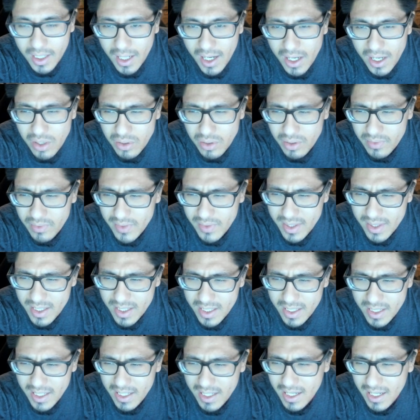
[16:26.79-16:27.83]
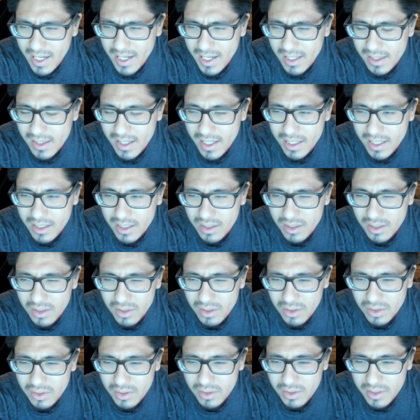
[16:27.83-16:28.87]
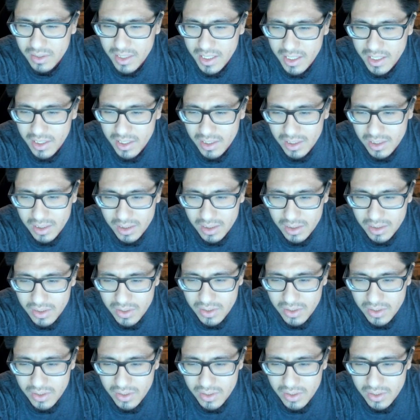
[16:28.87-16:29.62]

I don't even think I got like near